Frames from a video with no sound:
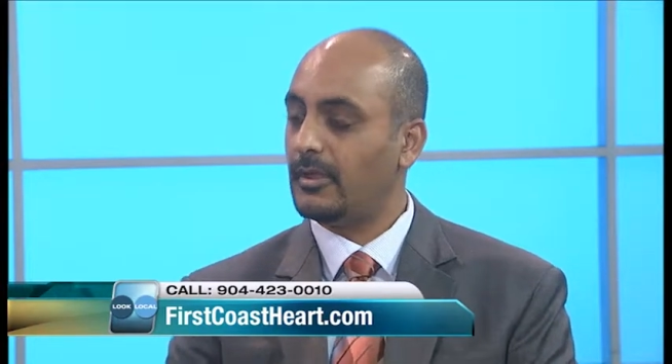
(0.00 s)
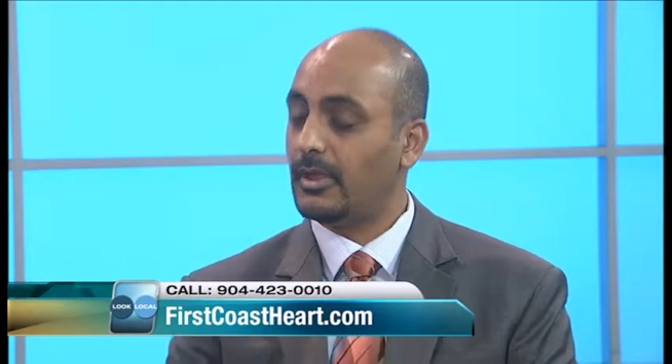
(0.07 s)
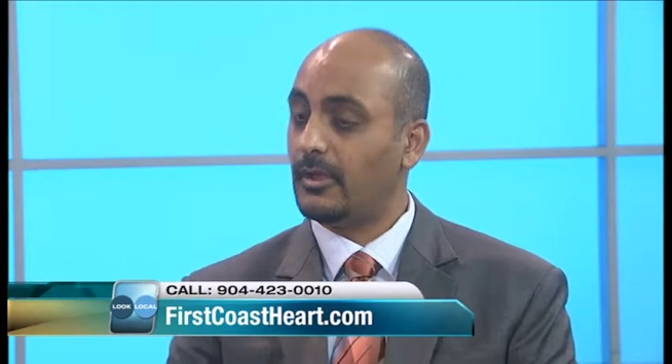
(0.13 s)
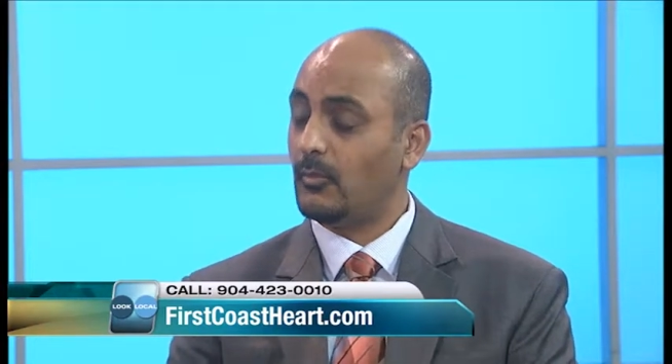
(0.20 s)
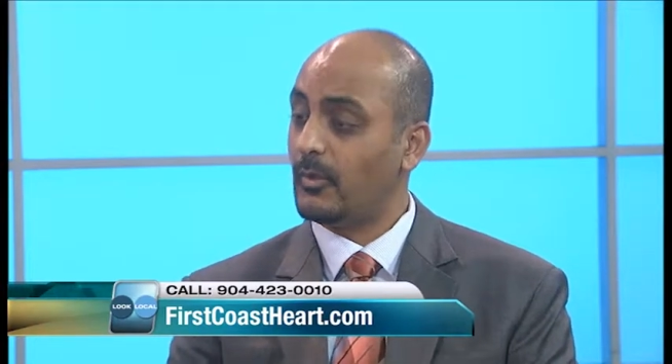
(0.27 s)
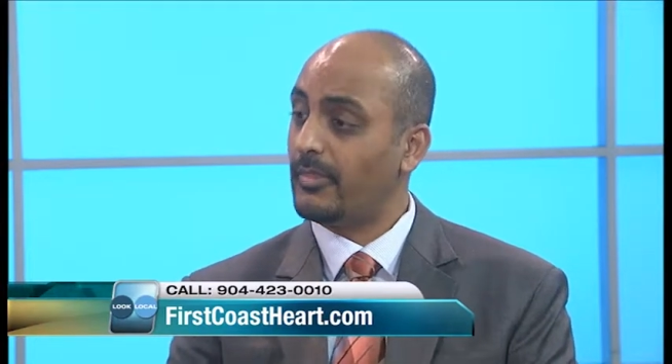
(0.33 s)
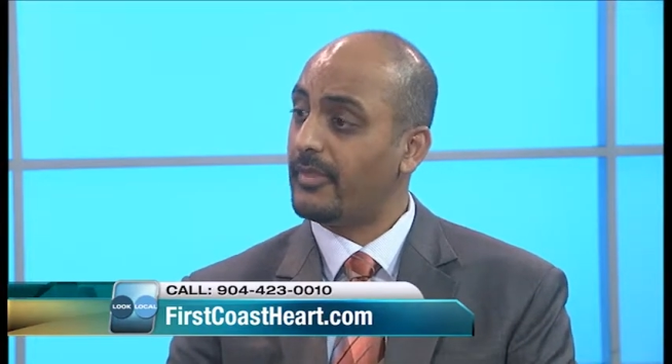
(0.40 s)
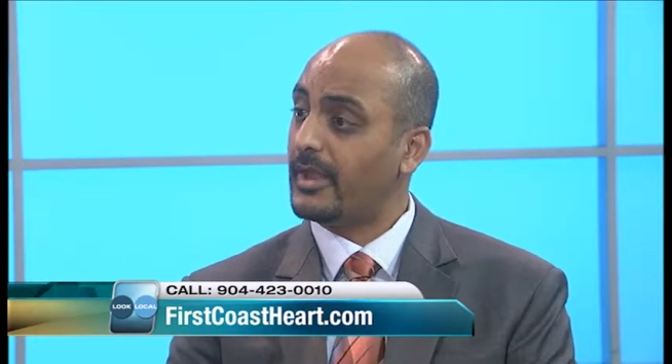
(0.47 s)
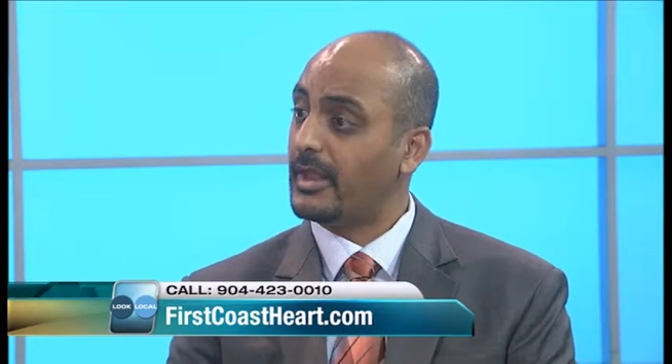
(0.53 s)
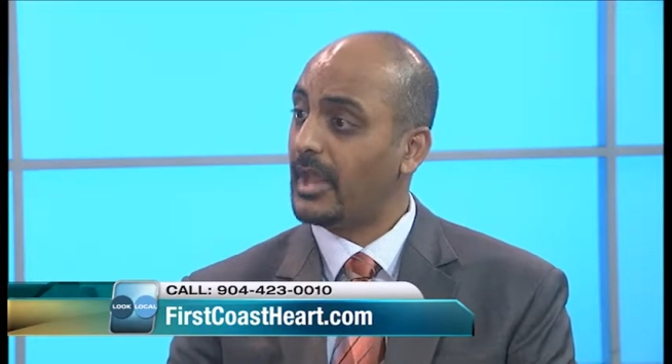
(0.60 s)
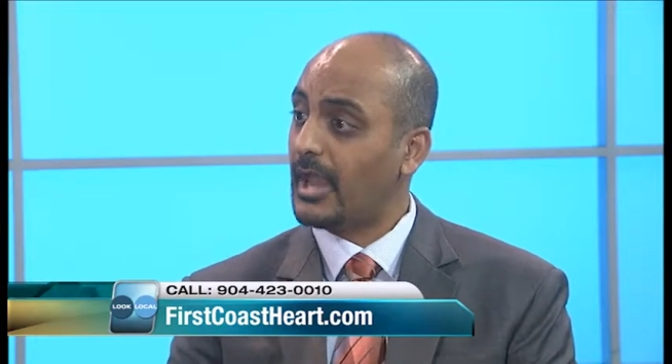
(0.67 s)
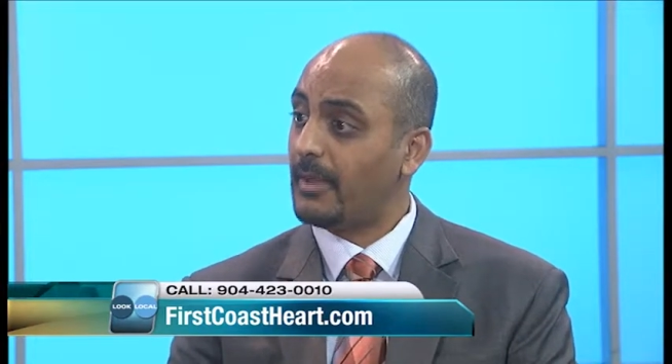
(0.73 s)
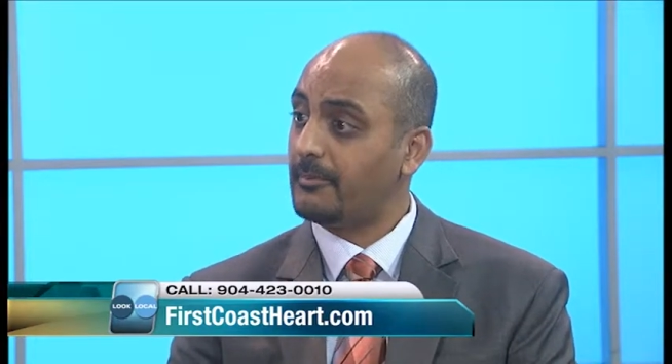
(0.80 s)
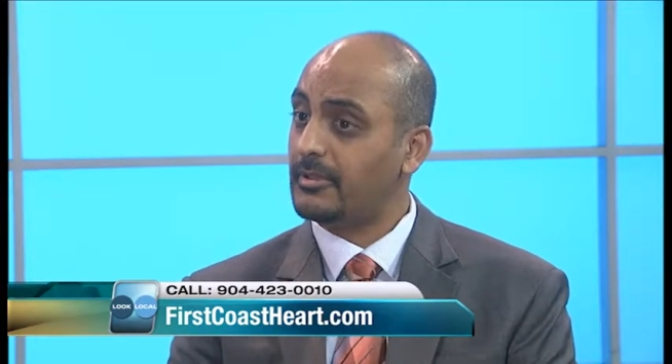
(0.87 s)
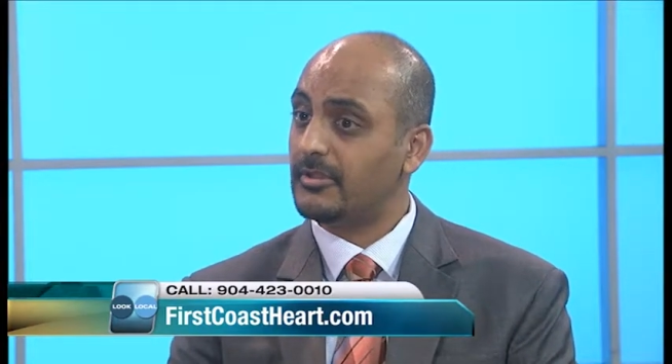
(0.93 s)
And when that
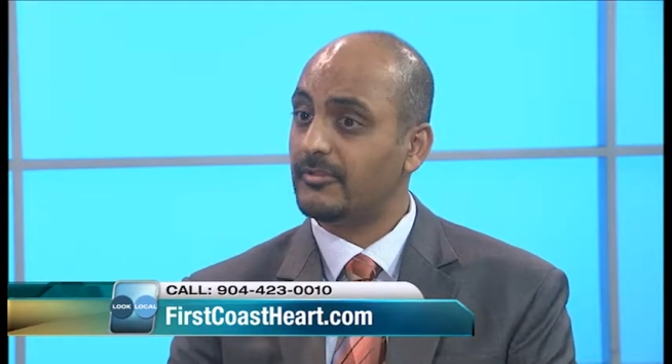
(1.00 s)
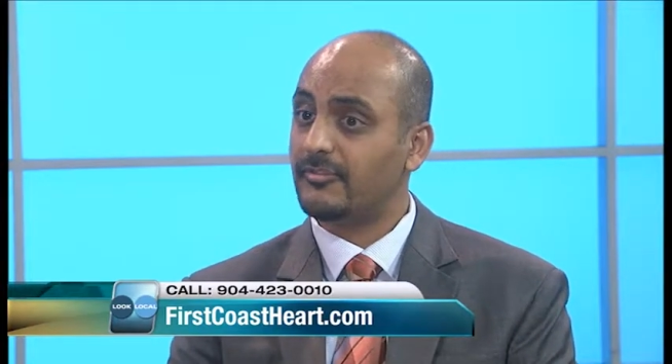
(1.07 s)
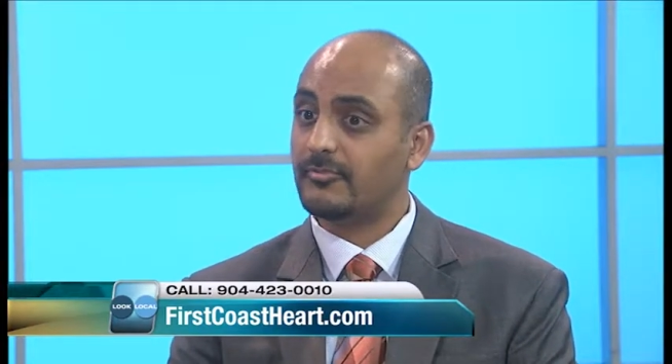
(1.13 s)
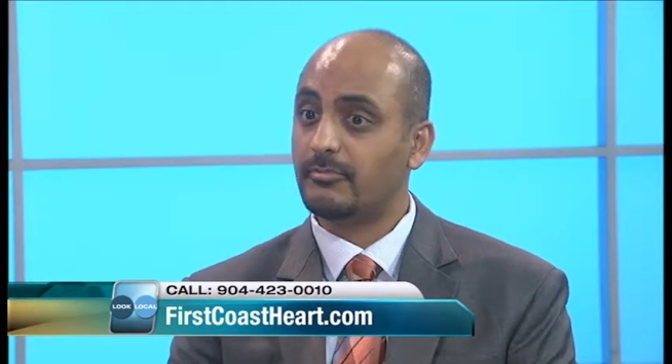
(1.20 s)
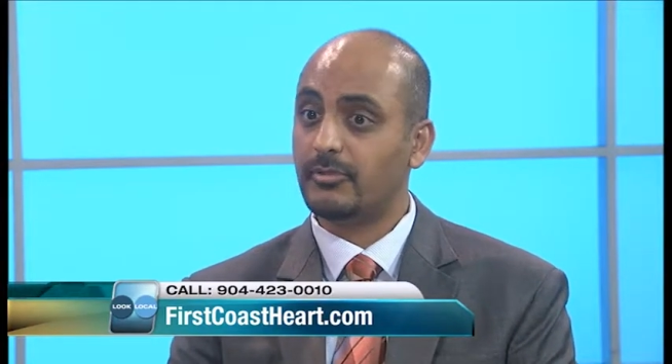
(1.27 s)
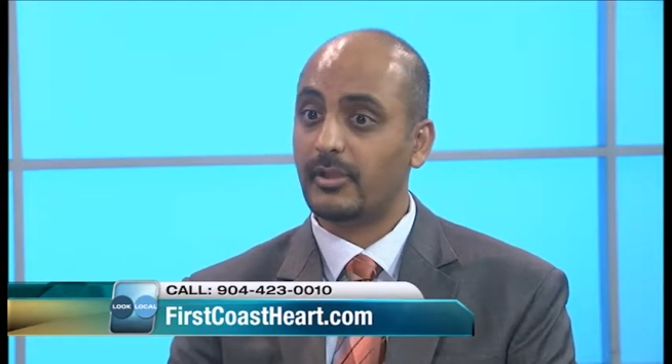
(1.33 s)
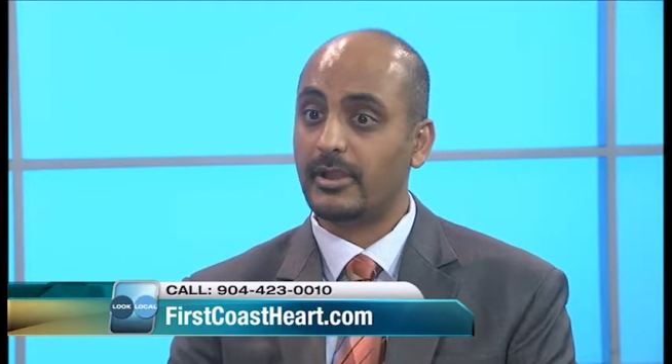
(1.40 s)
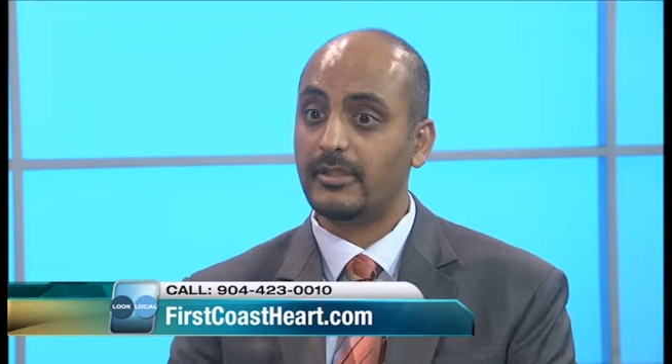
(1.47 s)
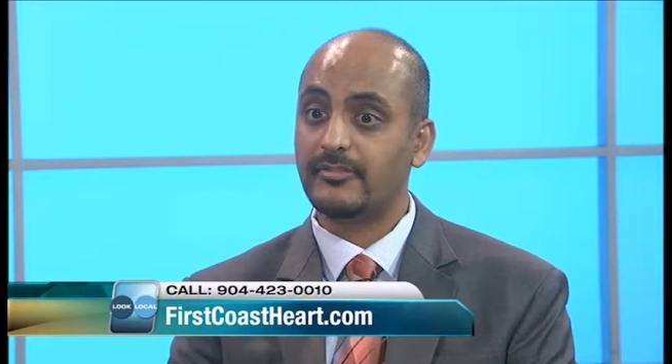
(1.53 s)
happens, blood